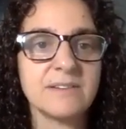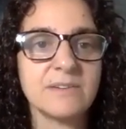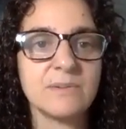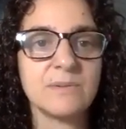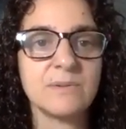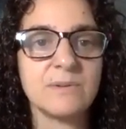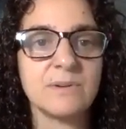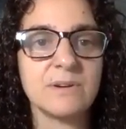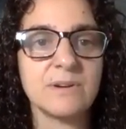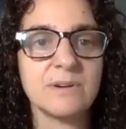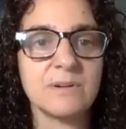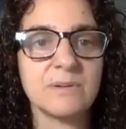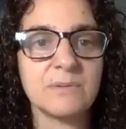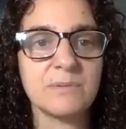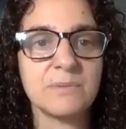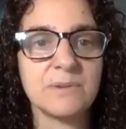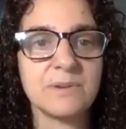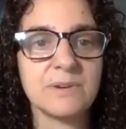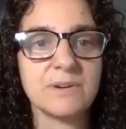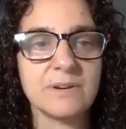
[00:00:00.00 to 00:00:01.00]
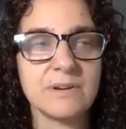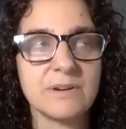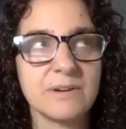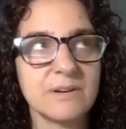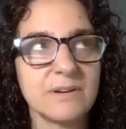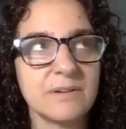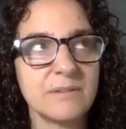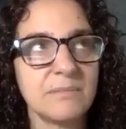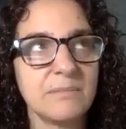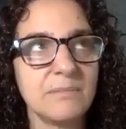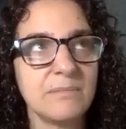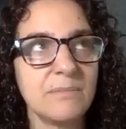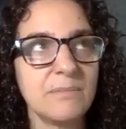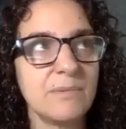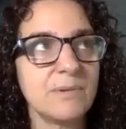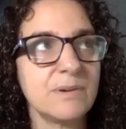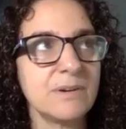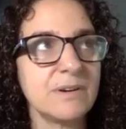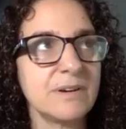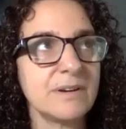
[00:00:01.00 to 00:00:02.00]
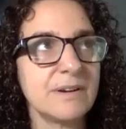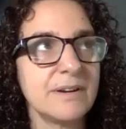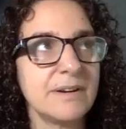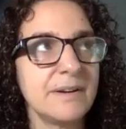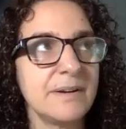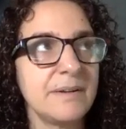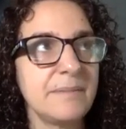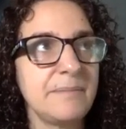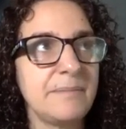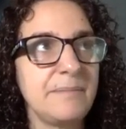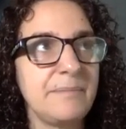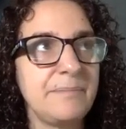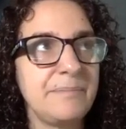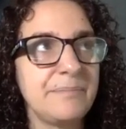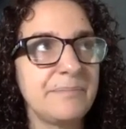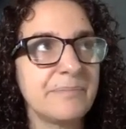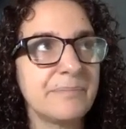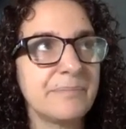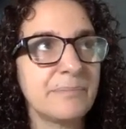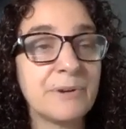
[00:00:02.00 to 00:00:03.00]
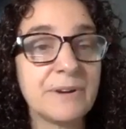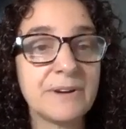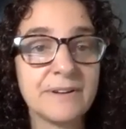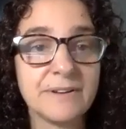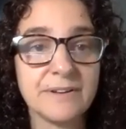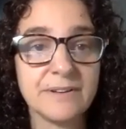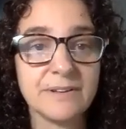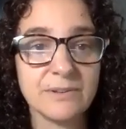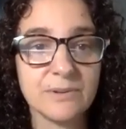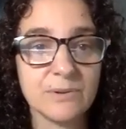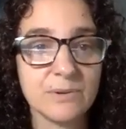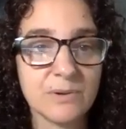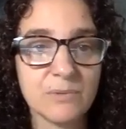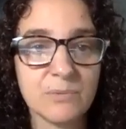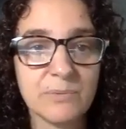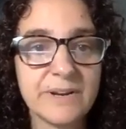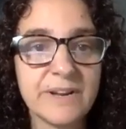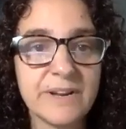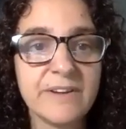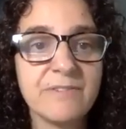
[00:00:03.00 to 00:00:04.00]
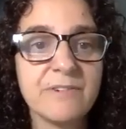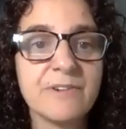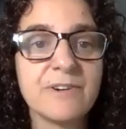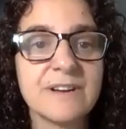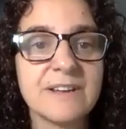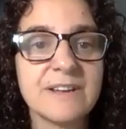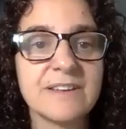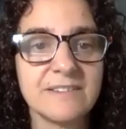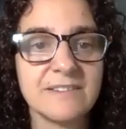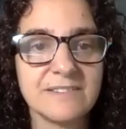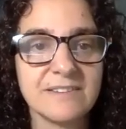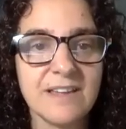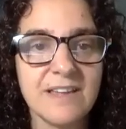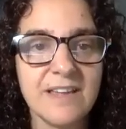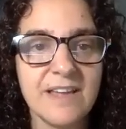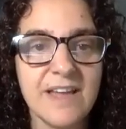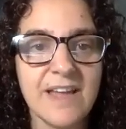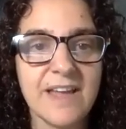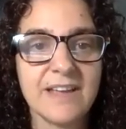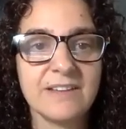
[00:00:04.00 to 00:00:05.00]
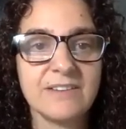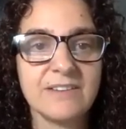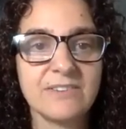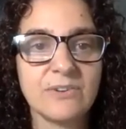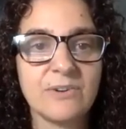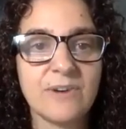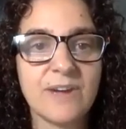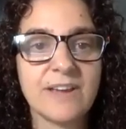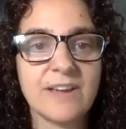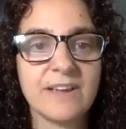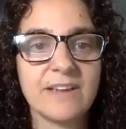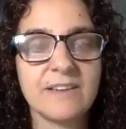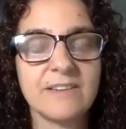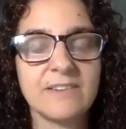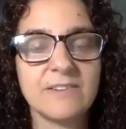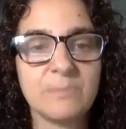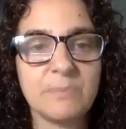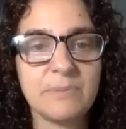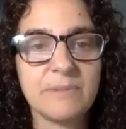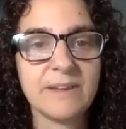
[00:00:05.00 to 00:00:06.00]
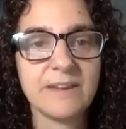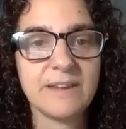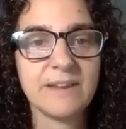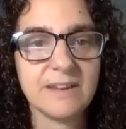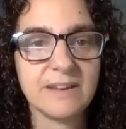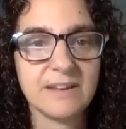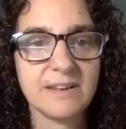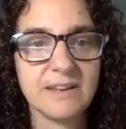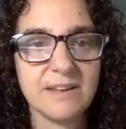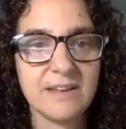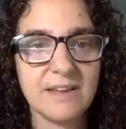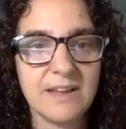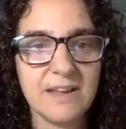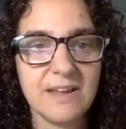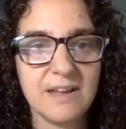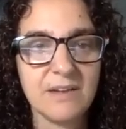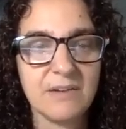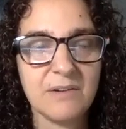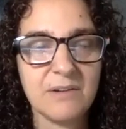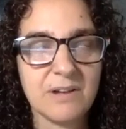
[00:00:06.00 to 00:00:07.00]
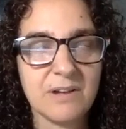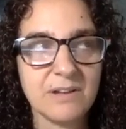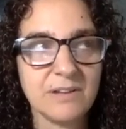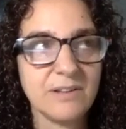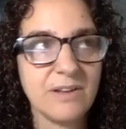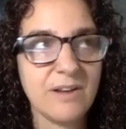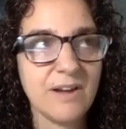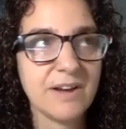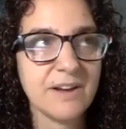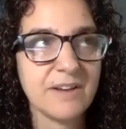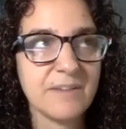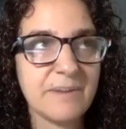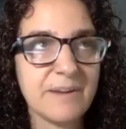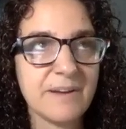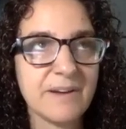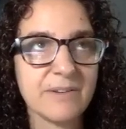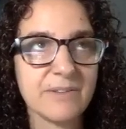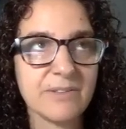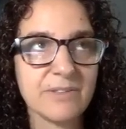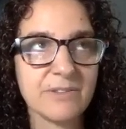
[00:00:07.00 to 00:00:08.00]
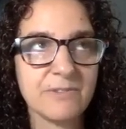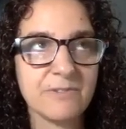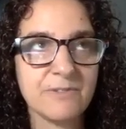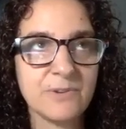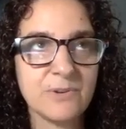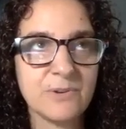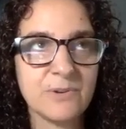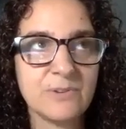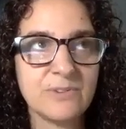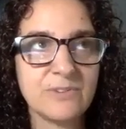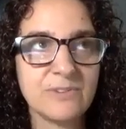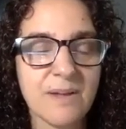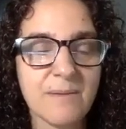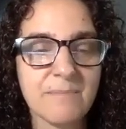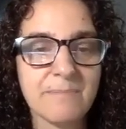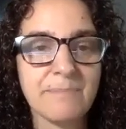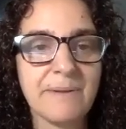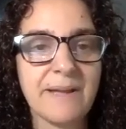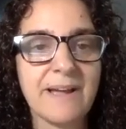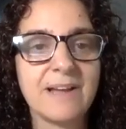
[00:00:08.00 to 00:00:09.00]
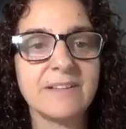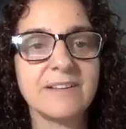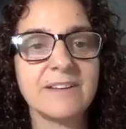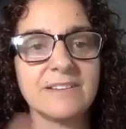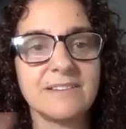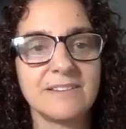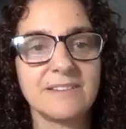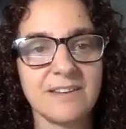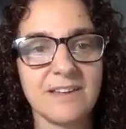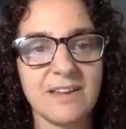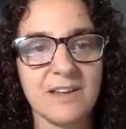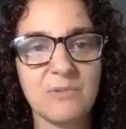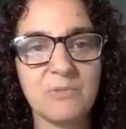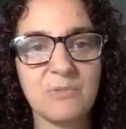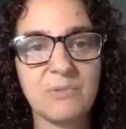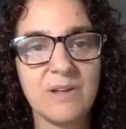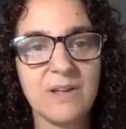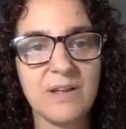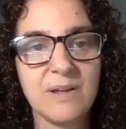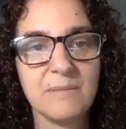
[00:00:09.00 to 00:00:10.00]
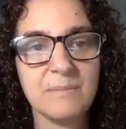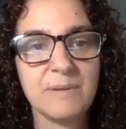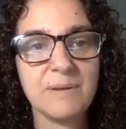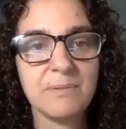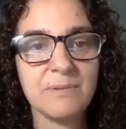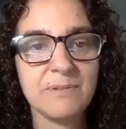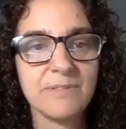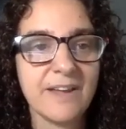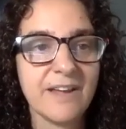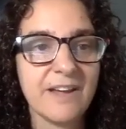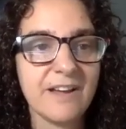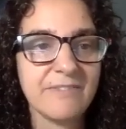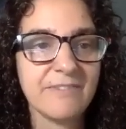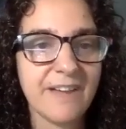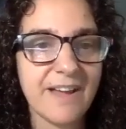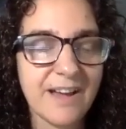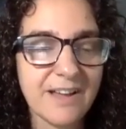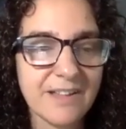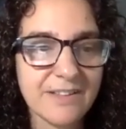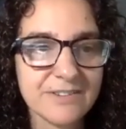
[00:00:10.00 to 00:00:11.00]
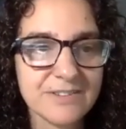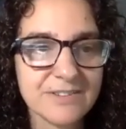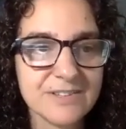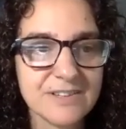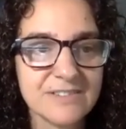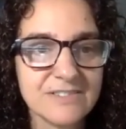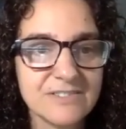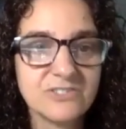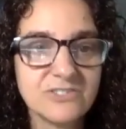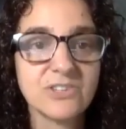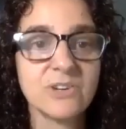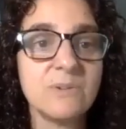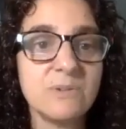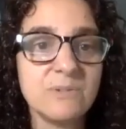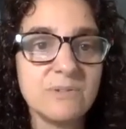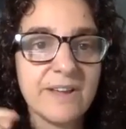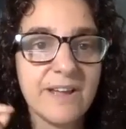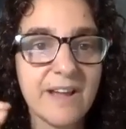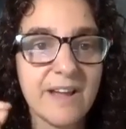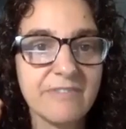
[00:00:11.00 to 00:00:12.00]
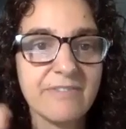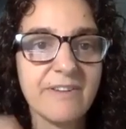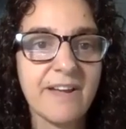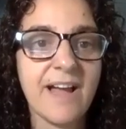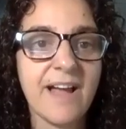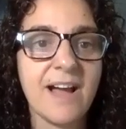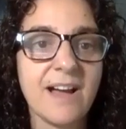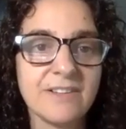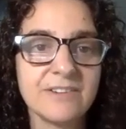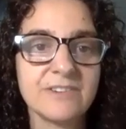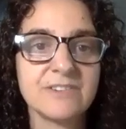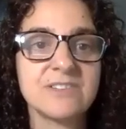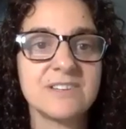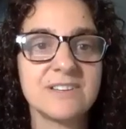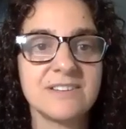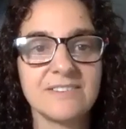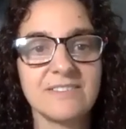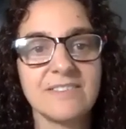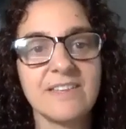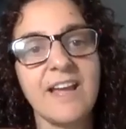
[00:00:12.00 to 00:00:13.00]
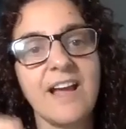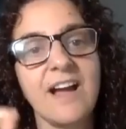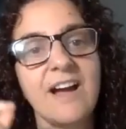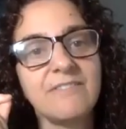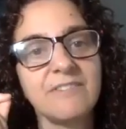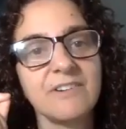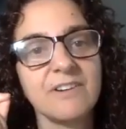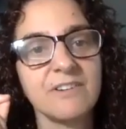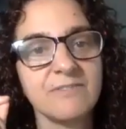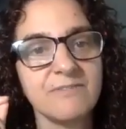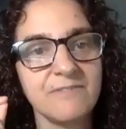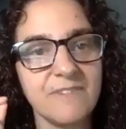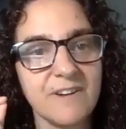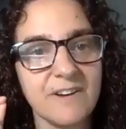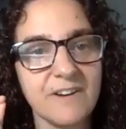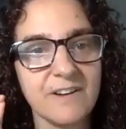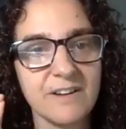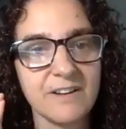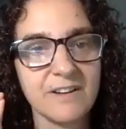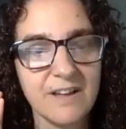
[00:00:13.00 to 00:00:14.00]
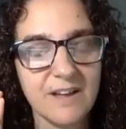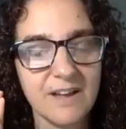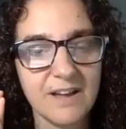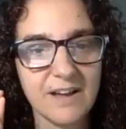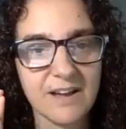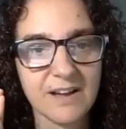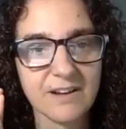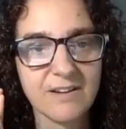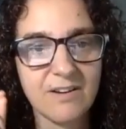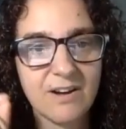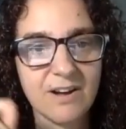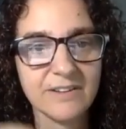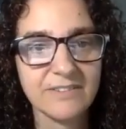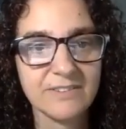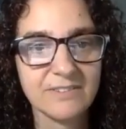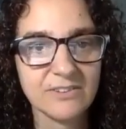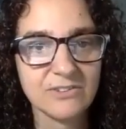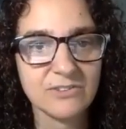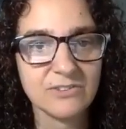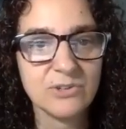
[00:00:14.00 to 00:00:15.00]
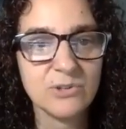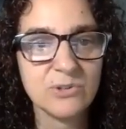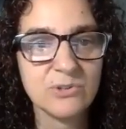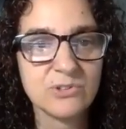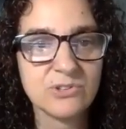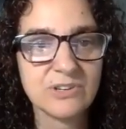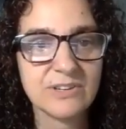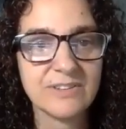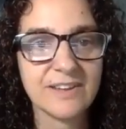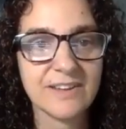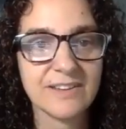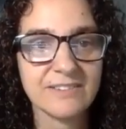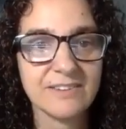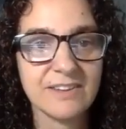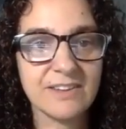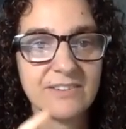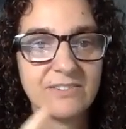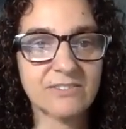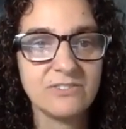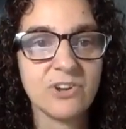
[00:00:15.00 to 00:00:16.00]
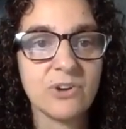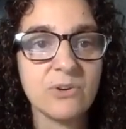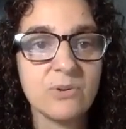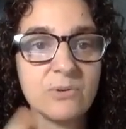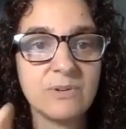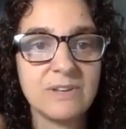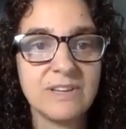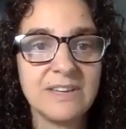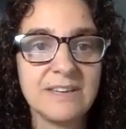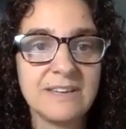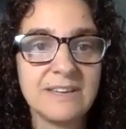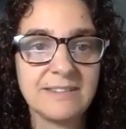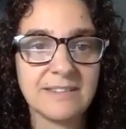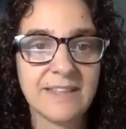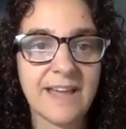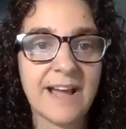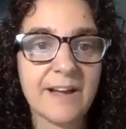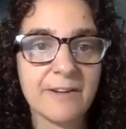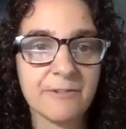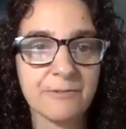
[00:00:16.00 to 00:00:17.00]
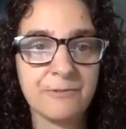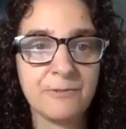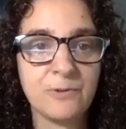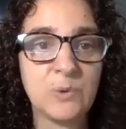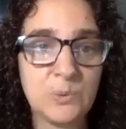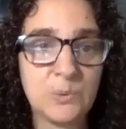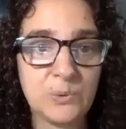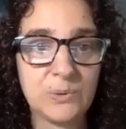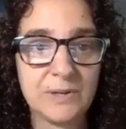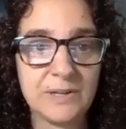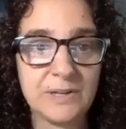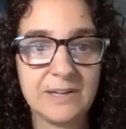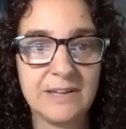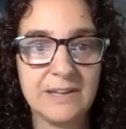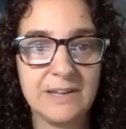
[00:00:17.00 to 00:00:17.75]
or we're more brittle, or whatever it is. And so I explain a lot about the foods that balance it. And people that have allergies don't have allergies. They have a constitution that says don't eat that food.